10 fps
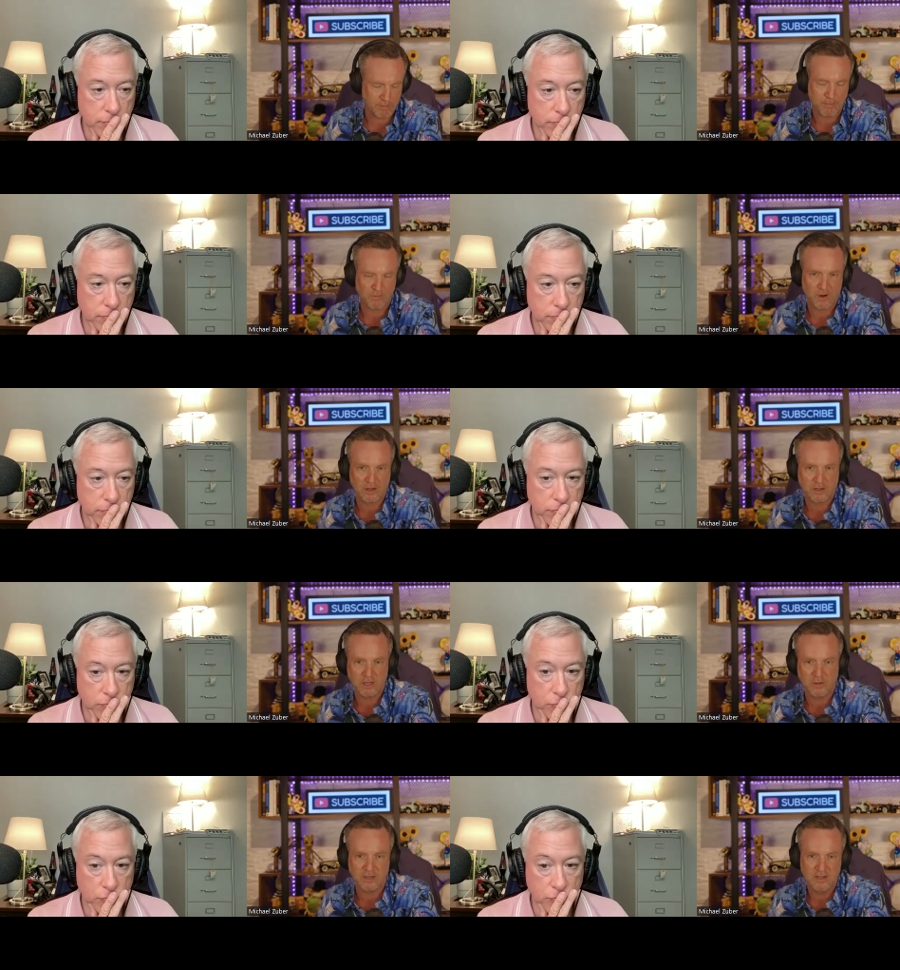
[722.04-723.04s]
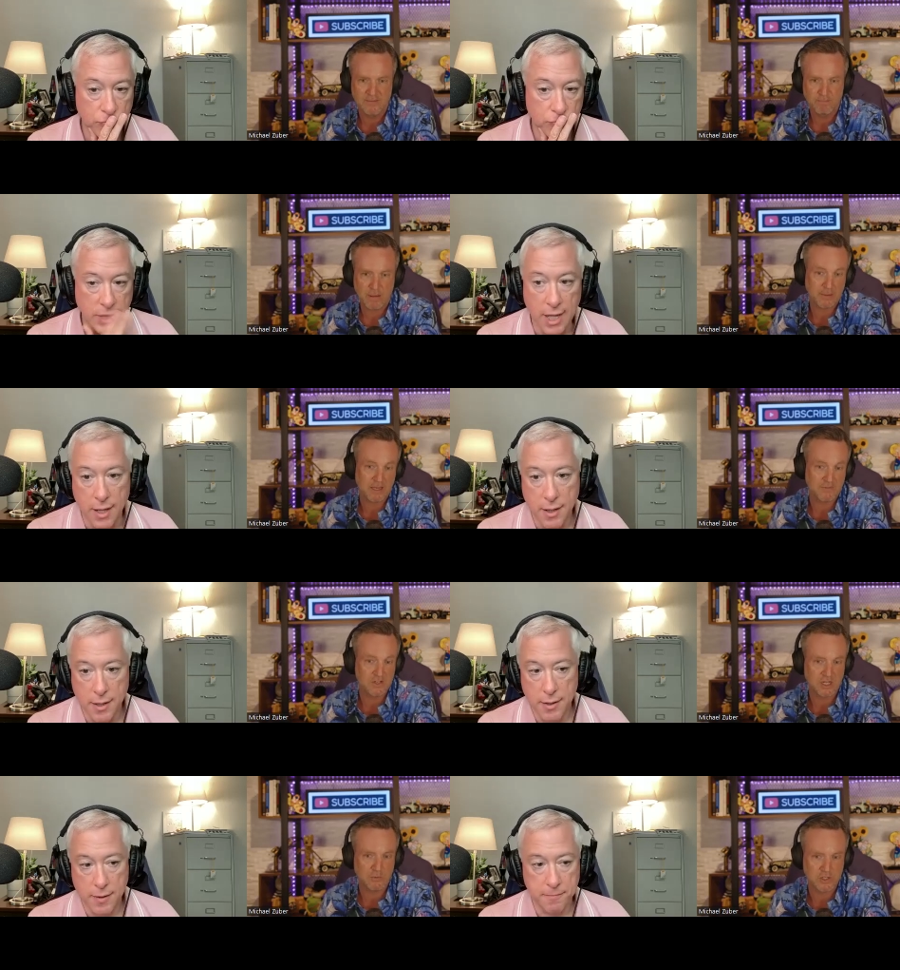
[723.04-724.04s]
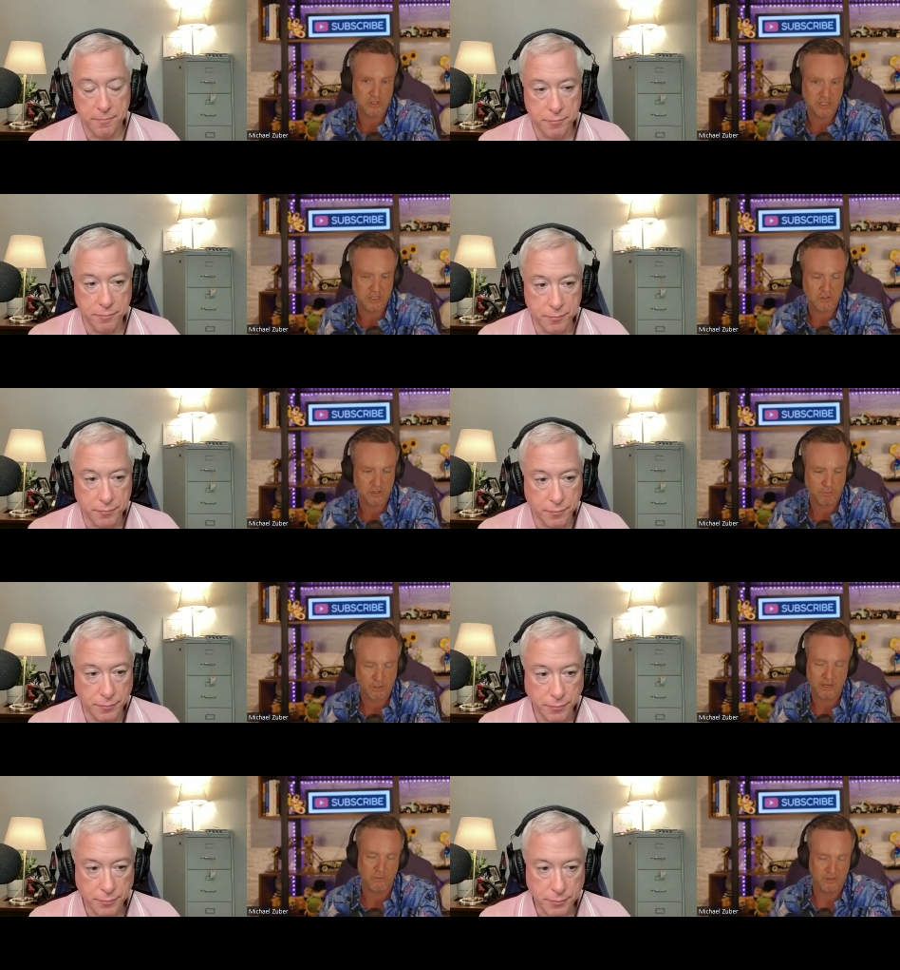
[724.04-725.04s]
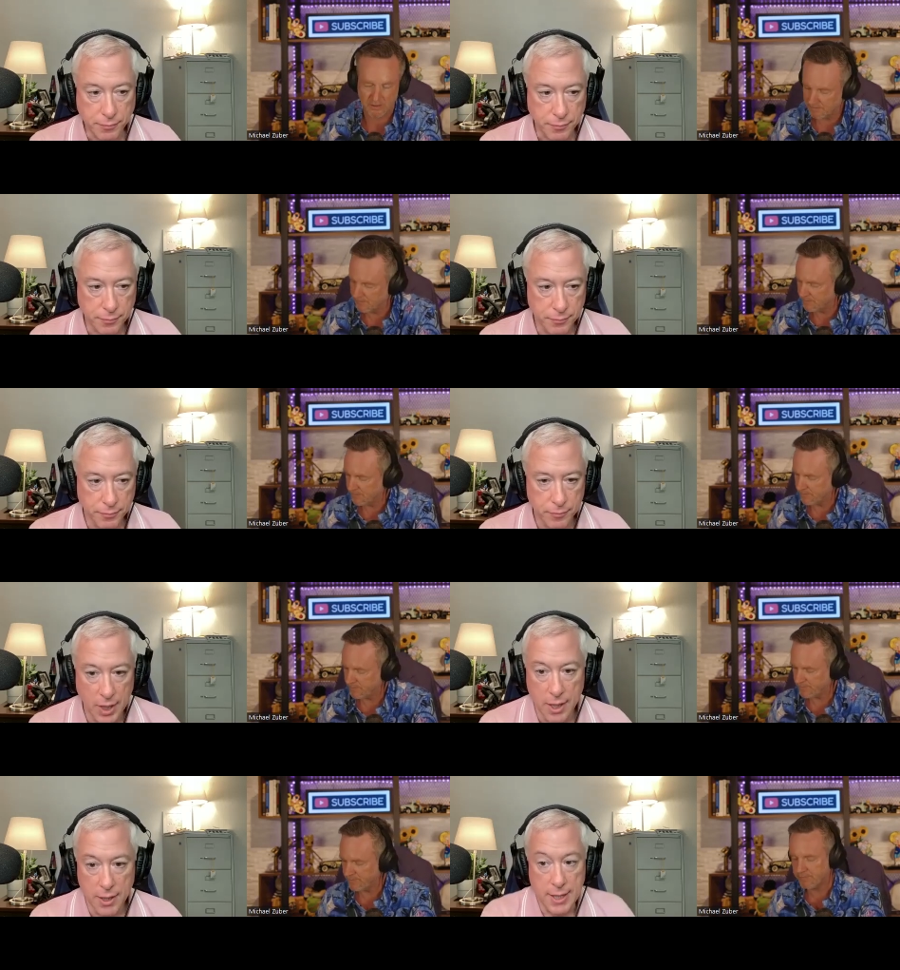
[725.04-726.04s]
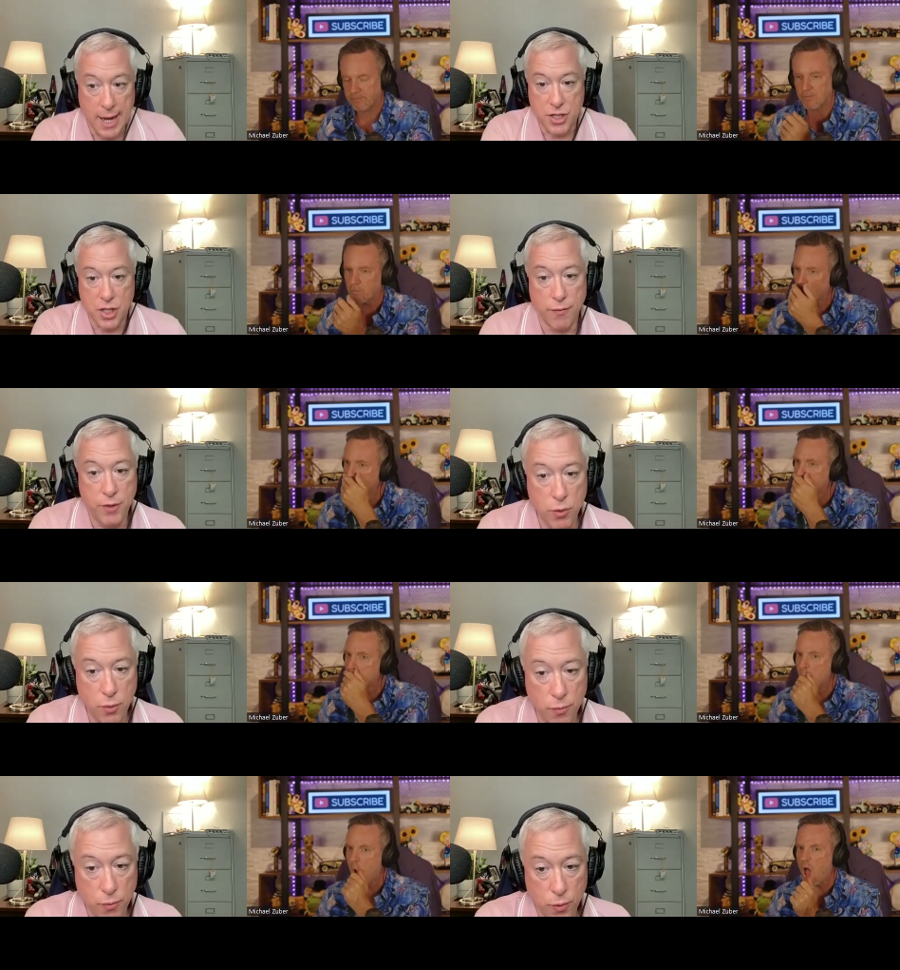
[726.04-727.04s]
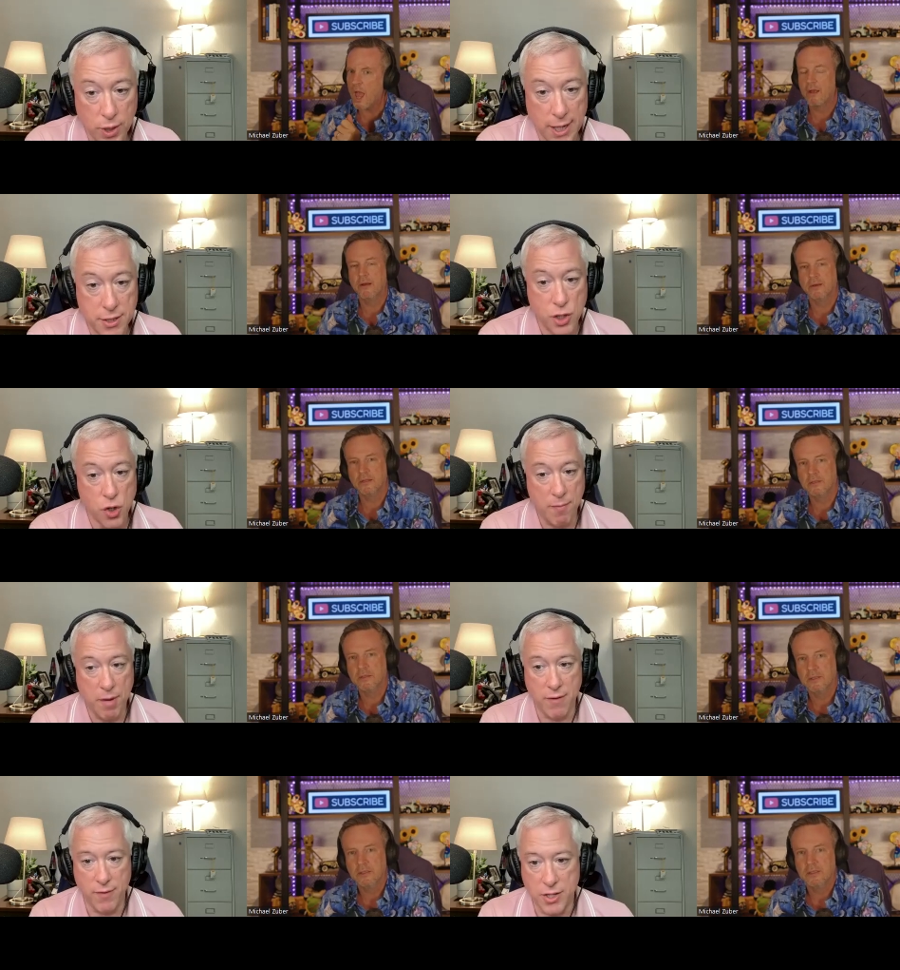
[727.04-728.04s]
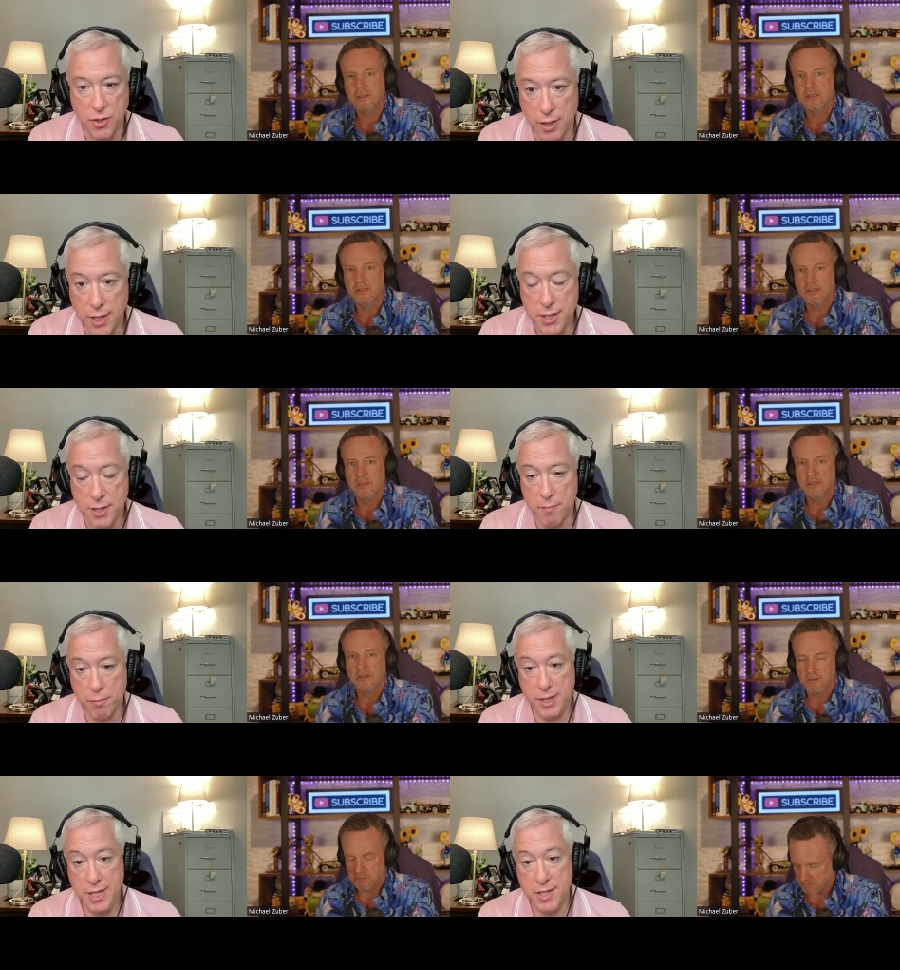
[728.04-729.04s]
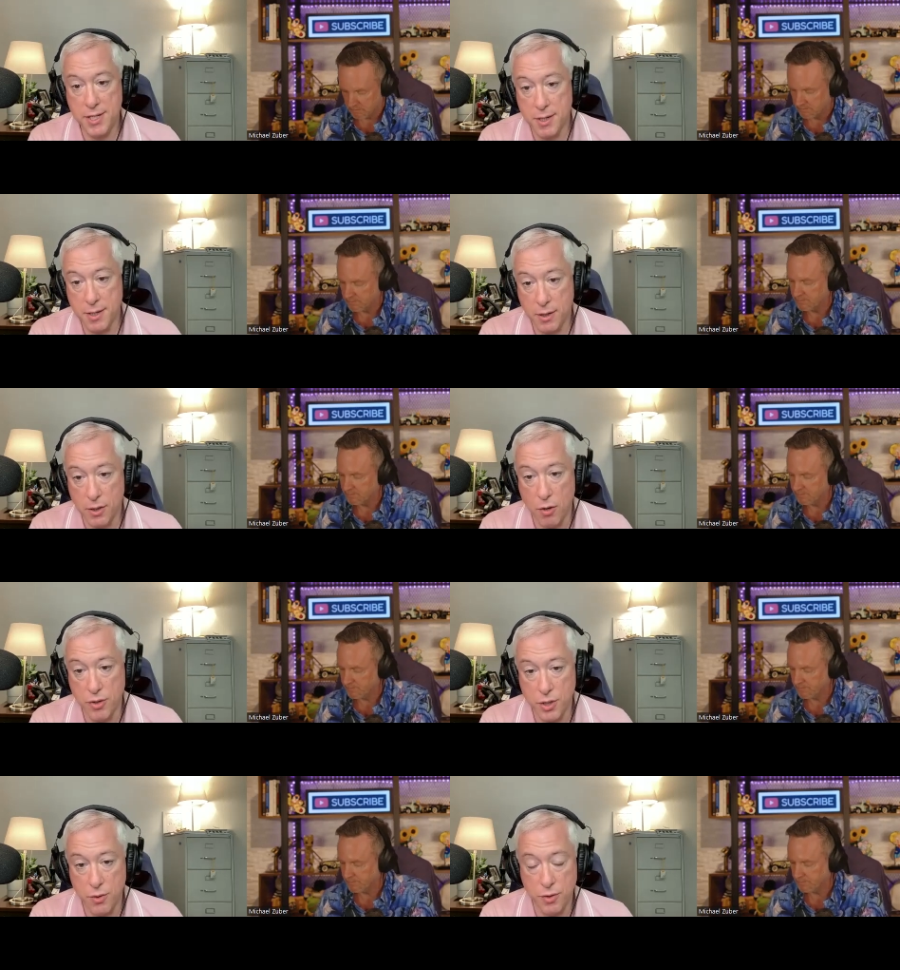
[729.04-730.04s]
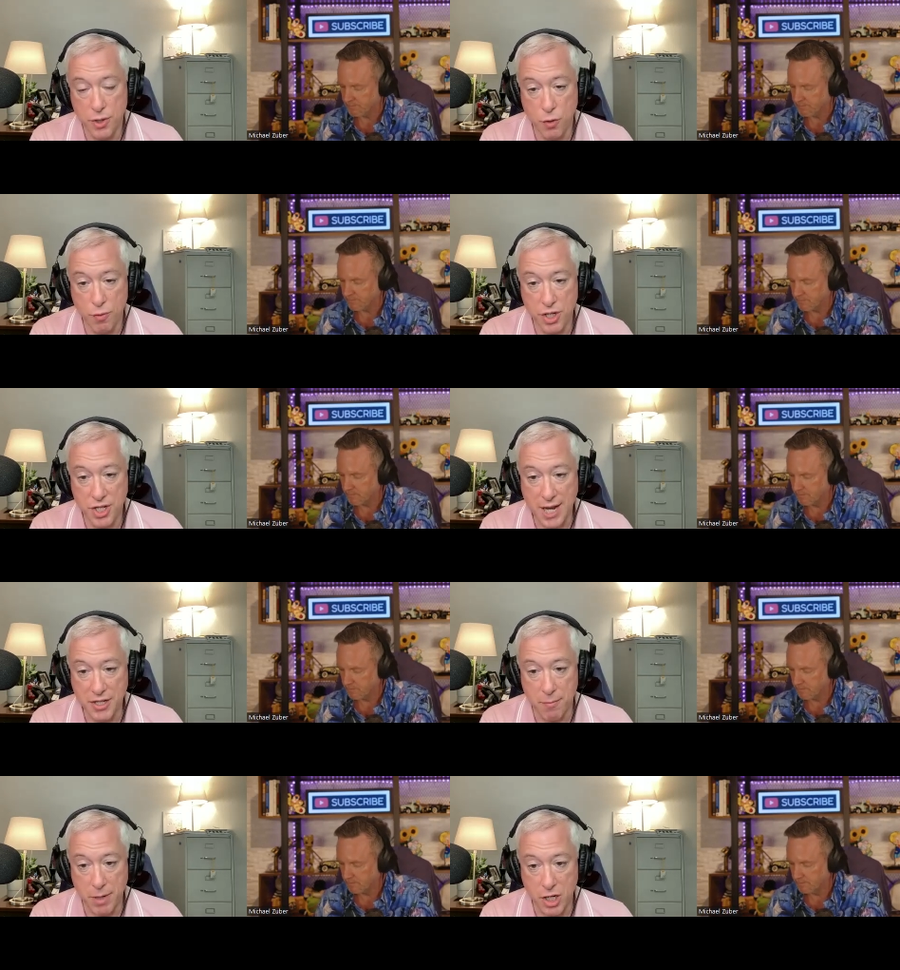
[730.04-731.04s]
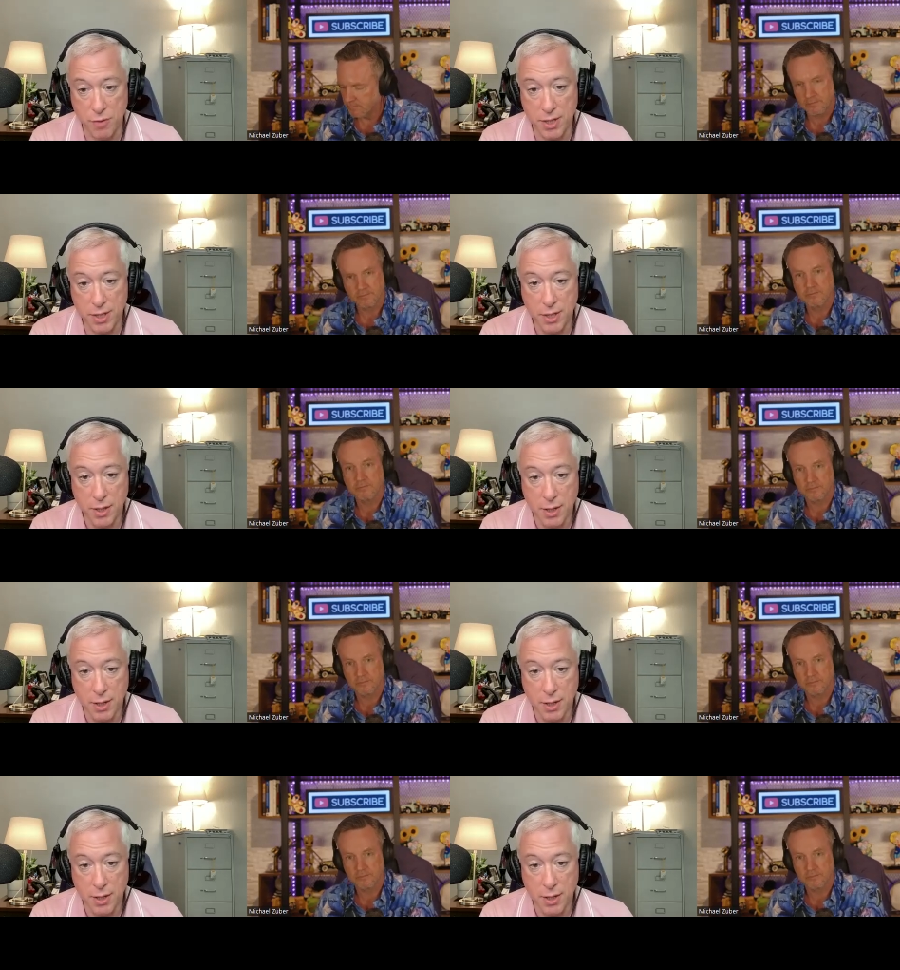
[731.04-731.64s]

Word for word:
Speaker 1: where can people follow you and maybe even see what your deals you're playing with?
Speaker 2: Yeah. So if you would like to join my investor list, please go
Speaker 1: to
Speaker 2: Two Bridges Asset Management.